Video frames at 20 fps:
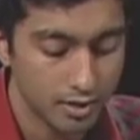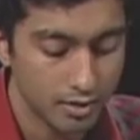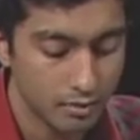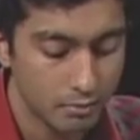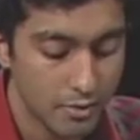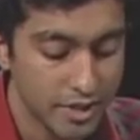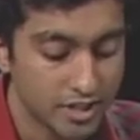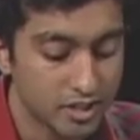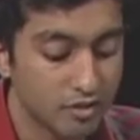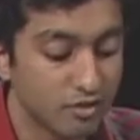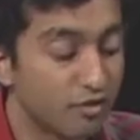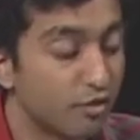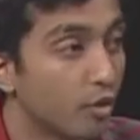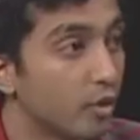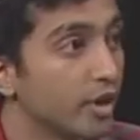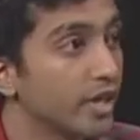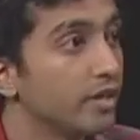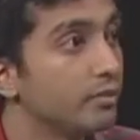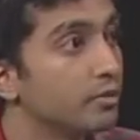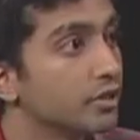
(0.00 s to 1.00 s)
makes a
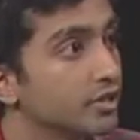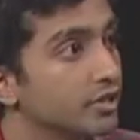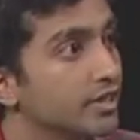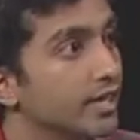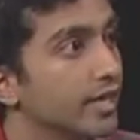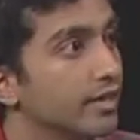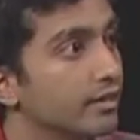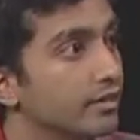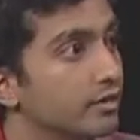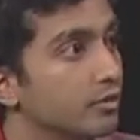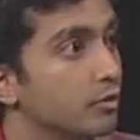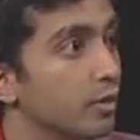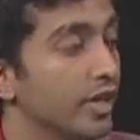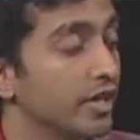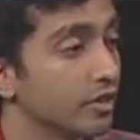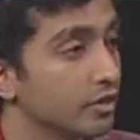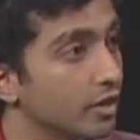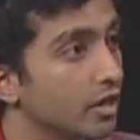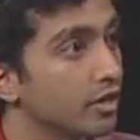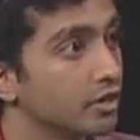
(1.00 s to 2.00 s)
40%
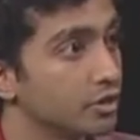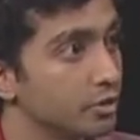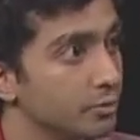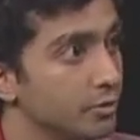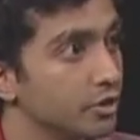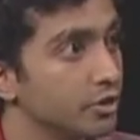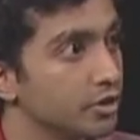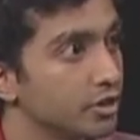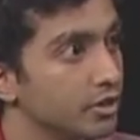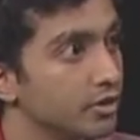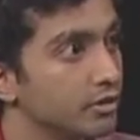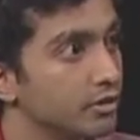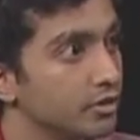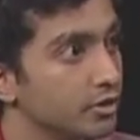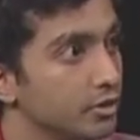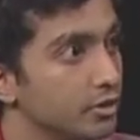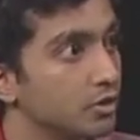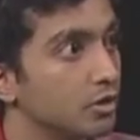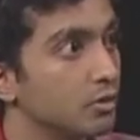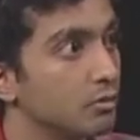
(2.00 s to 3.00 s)
greater contribution
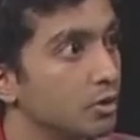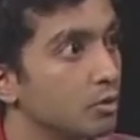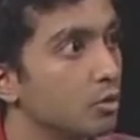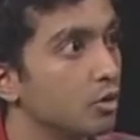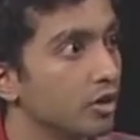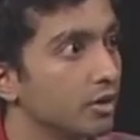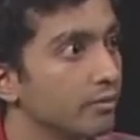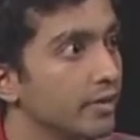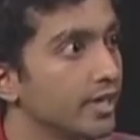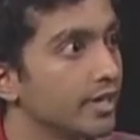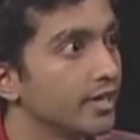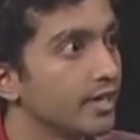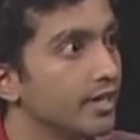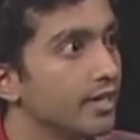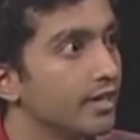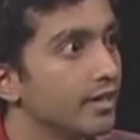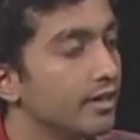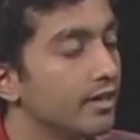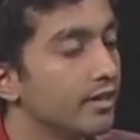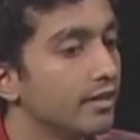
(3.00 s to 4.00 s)
to global warming
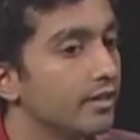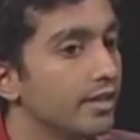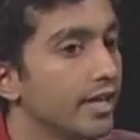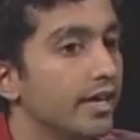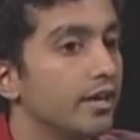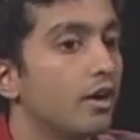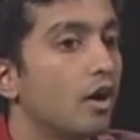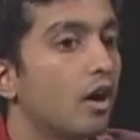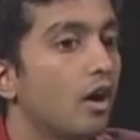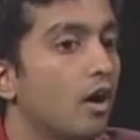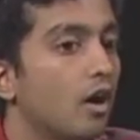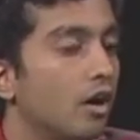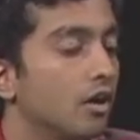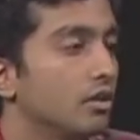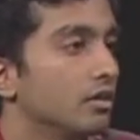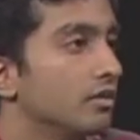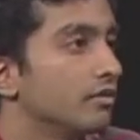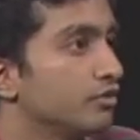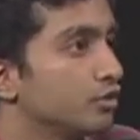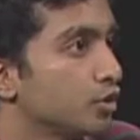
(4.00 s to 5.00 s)
than
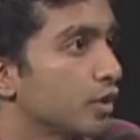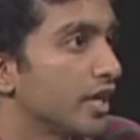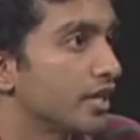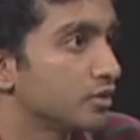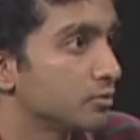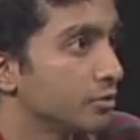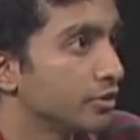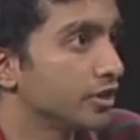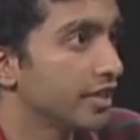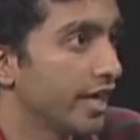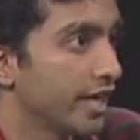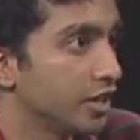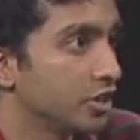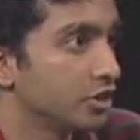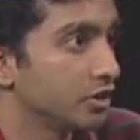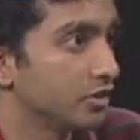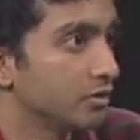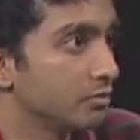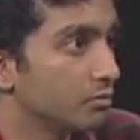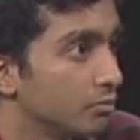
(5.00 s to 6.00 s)
all of
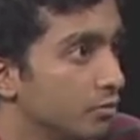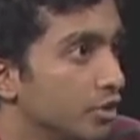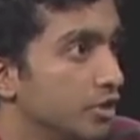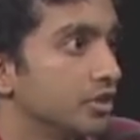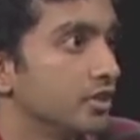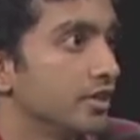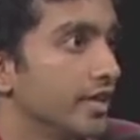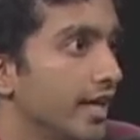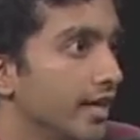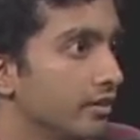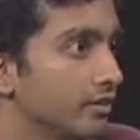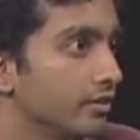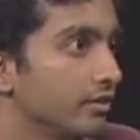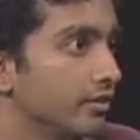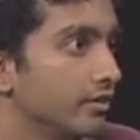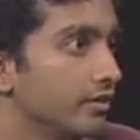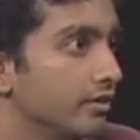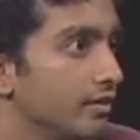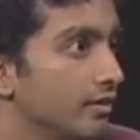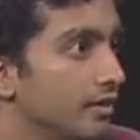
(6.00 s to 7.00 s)
transportation put
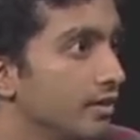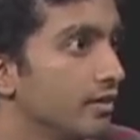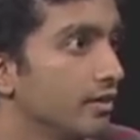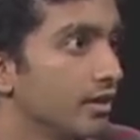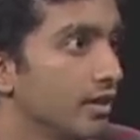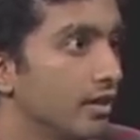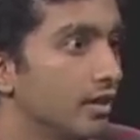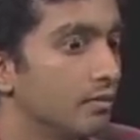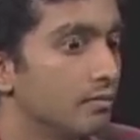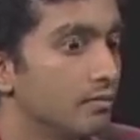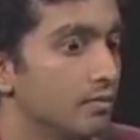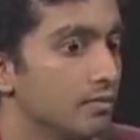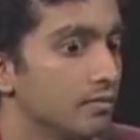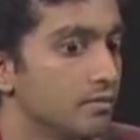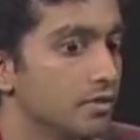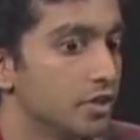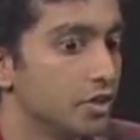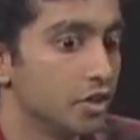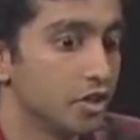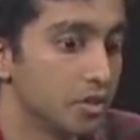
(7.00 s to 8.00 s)
together.
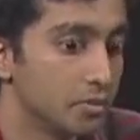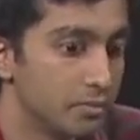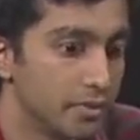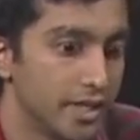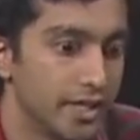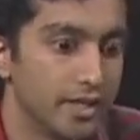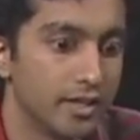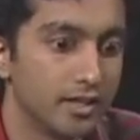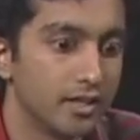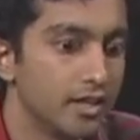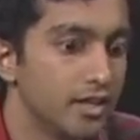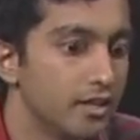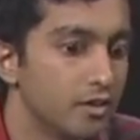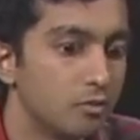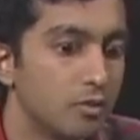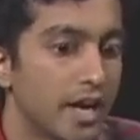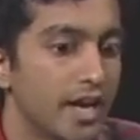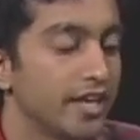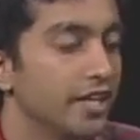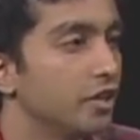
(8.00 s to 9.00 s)
So you could be
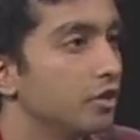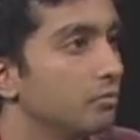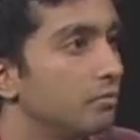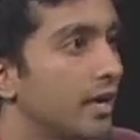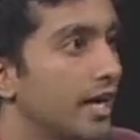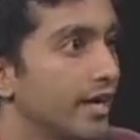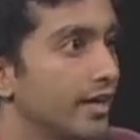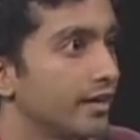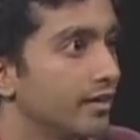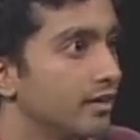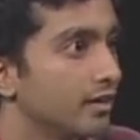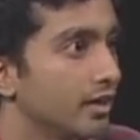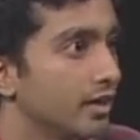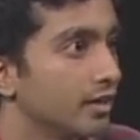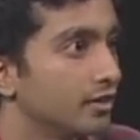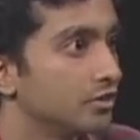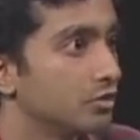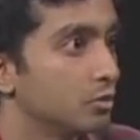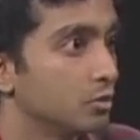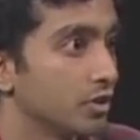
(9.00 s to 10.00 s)
riding your bike
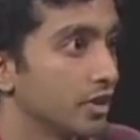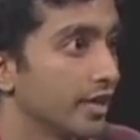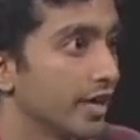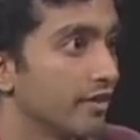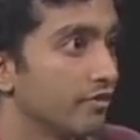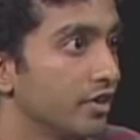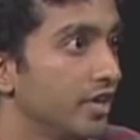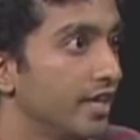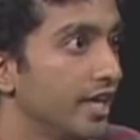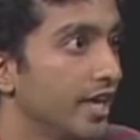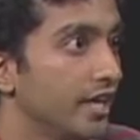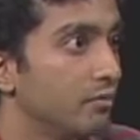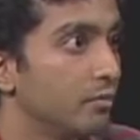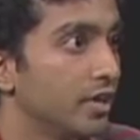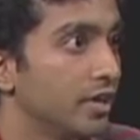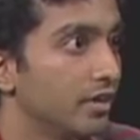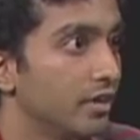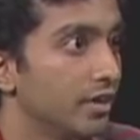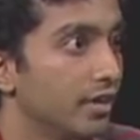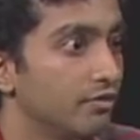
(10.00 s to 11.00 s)
to work every day,
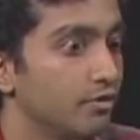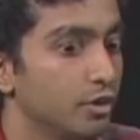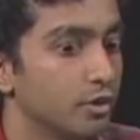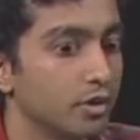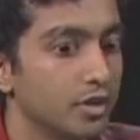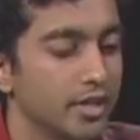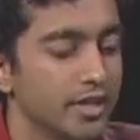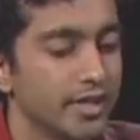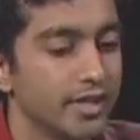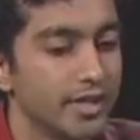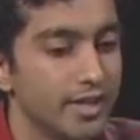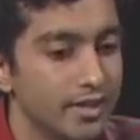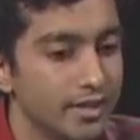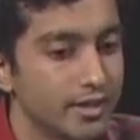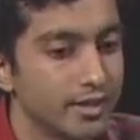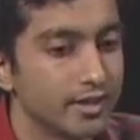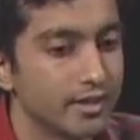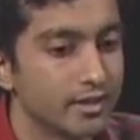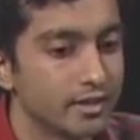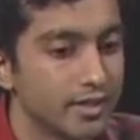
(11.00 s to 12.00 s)
but if you are
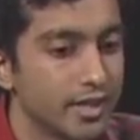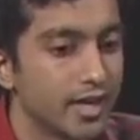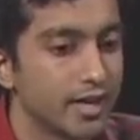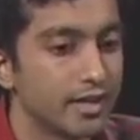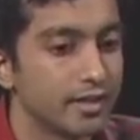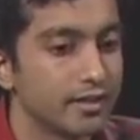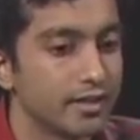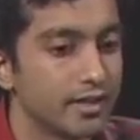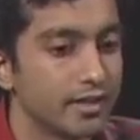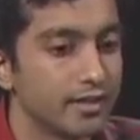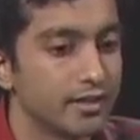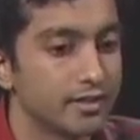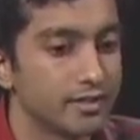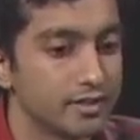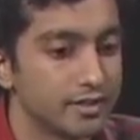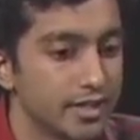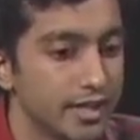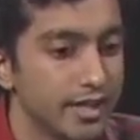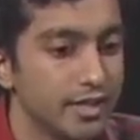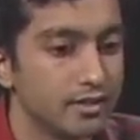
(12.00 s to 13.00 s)
eating a diet that
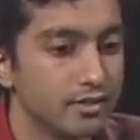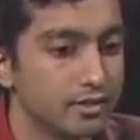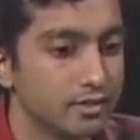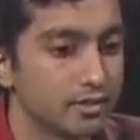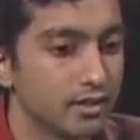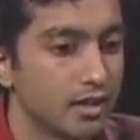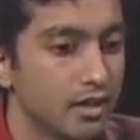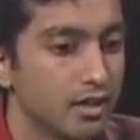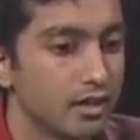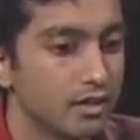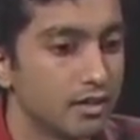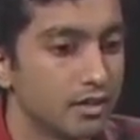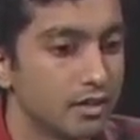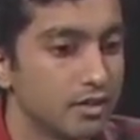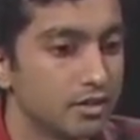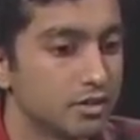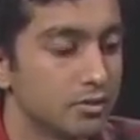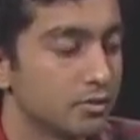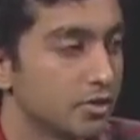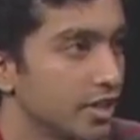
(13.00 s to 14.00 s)
contains
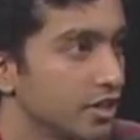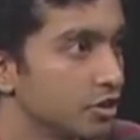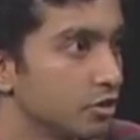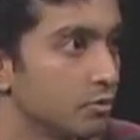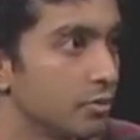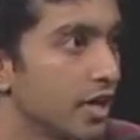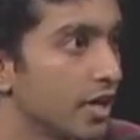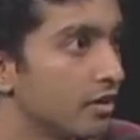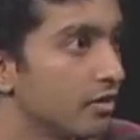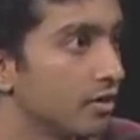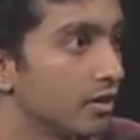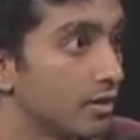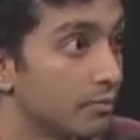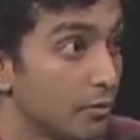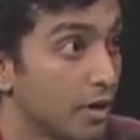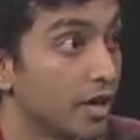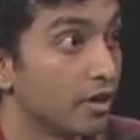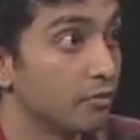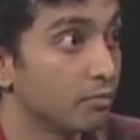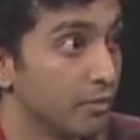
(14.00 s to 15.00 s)
a substantial
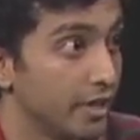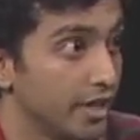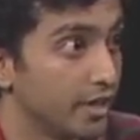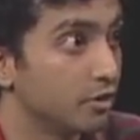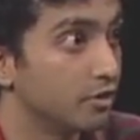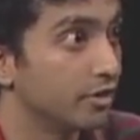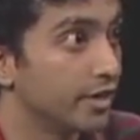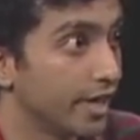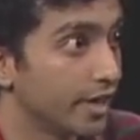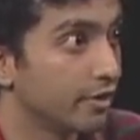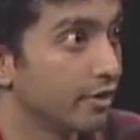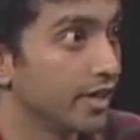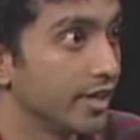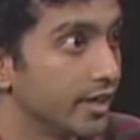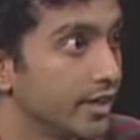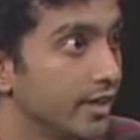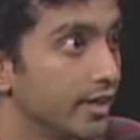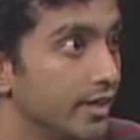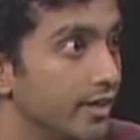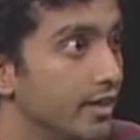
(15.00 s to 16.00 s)
amount of meat or
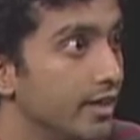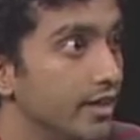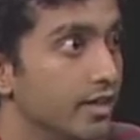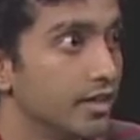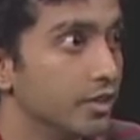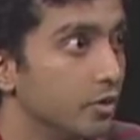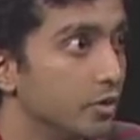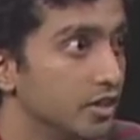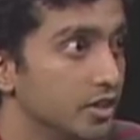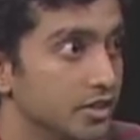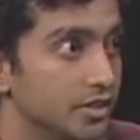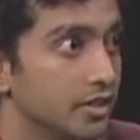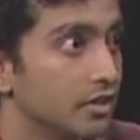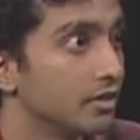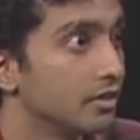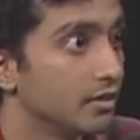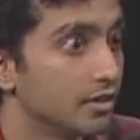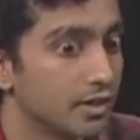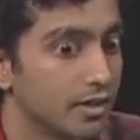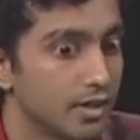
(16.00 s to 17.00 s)
dairy in it, you are
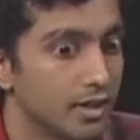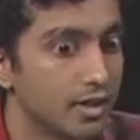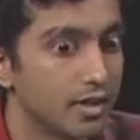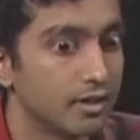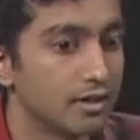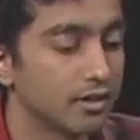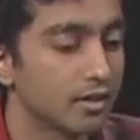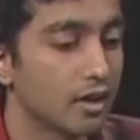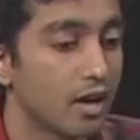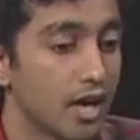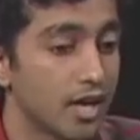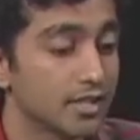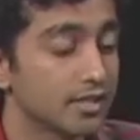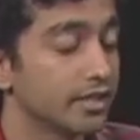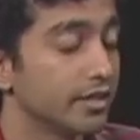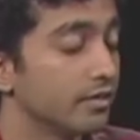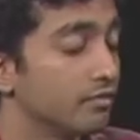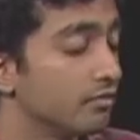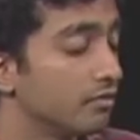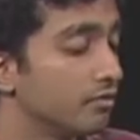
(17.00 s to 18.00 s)
still
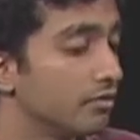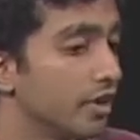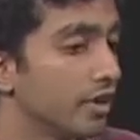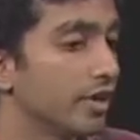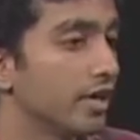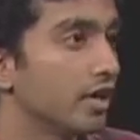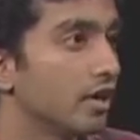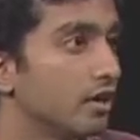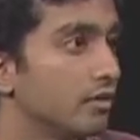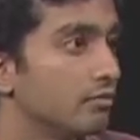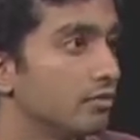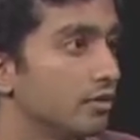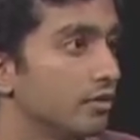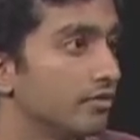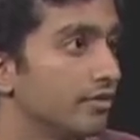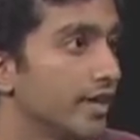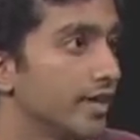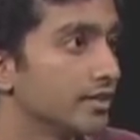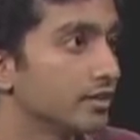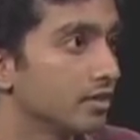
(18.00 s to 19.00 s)
causing very harmful
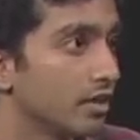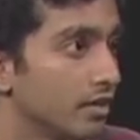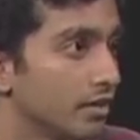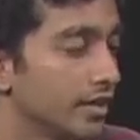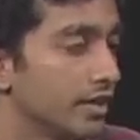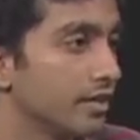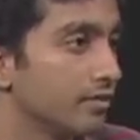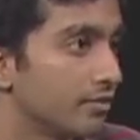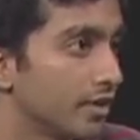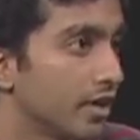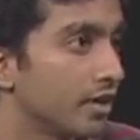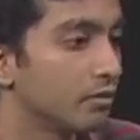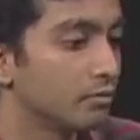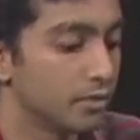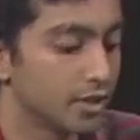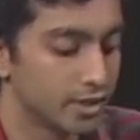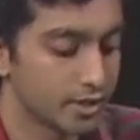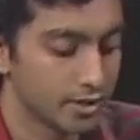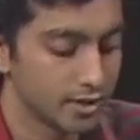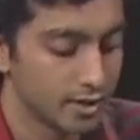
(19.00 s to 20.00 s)
effects on the
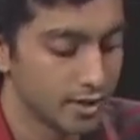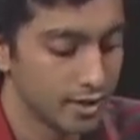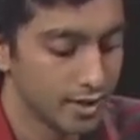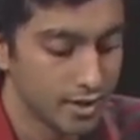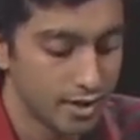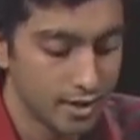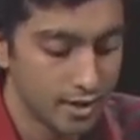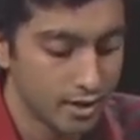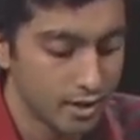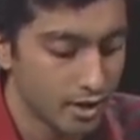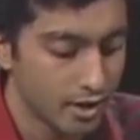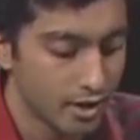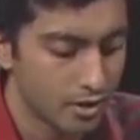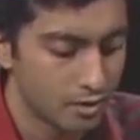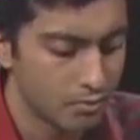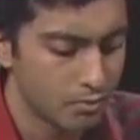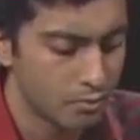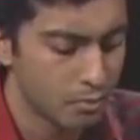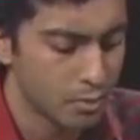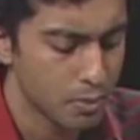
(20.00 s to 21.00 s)
environment.
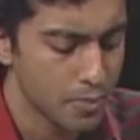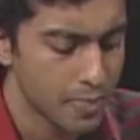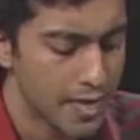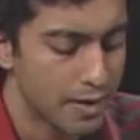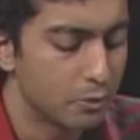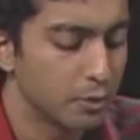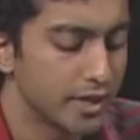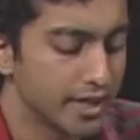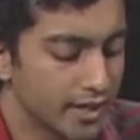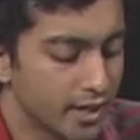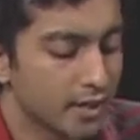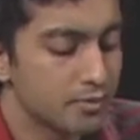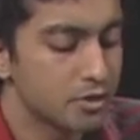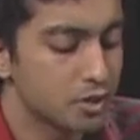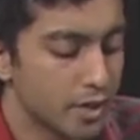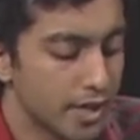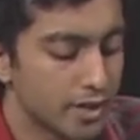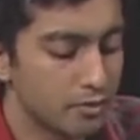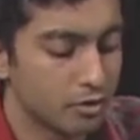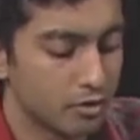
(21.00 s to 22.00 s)
And when it comes
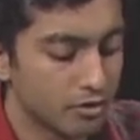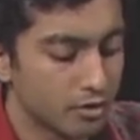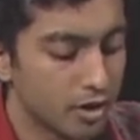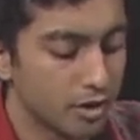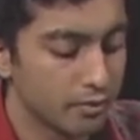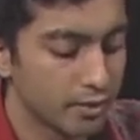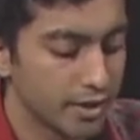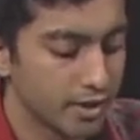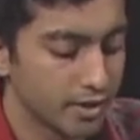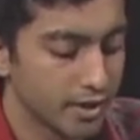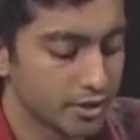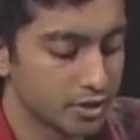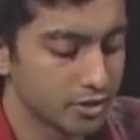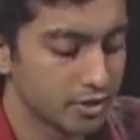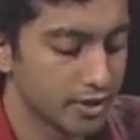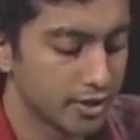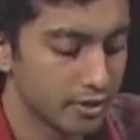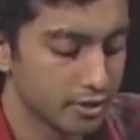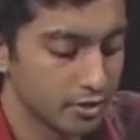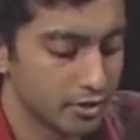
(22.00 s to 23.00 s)
to animal farming, I should
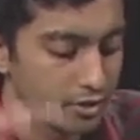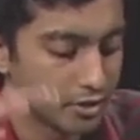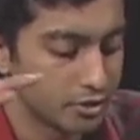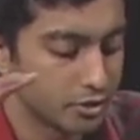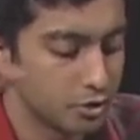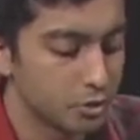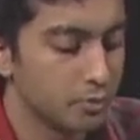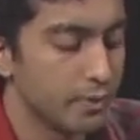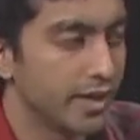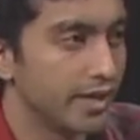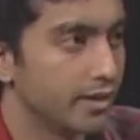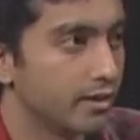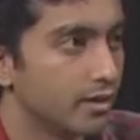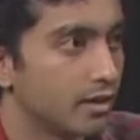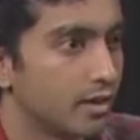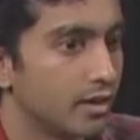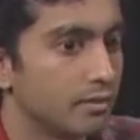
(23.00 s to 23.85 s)
say there are two main